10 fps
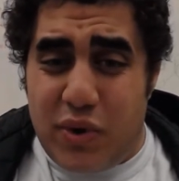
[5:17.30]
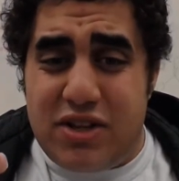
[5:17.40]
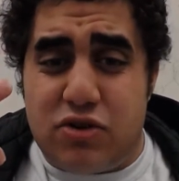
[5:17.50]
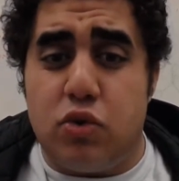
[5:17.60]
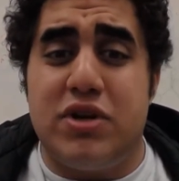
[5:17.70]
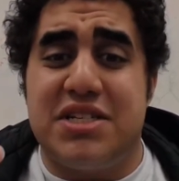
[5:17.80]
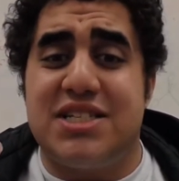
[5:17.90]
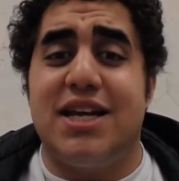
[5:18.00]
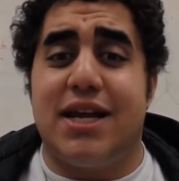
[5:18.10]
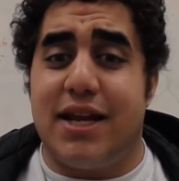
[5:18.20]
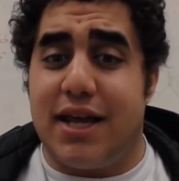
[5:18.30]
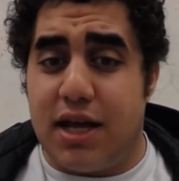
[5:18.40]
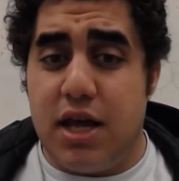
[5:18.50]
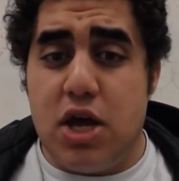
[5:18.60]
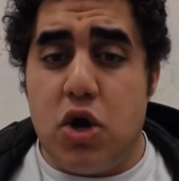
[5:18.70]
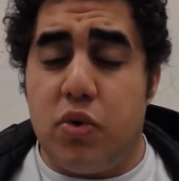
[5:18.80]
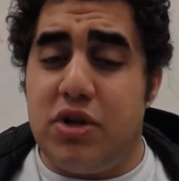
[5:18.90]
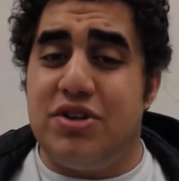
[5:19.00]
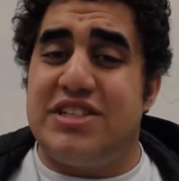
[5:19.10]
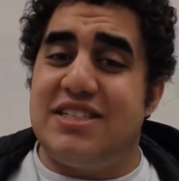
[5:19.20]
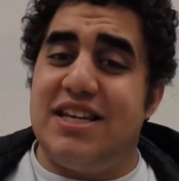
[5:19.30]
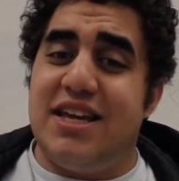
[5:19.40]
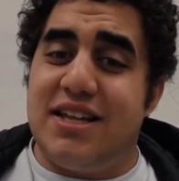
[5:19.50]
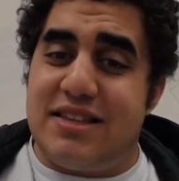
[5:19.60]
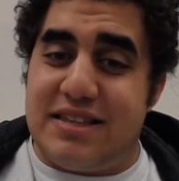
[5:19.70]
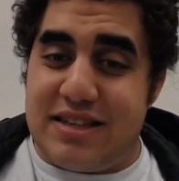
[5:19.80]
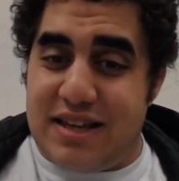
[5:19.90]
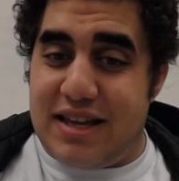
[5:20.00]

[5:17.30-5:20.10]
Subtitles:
tune is sickening when you see it.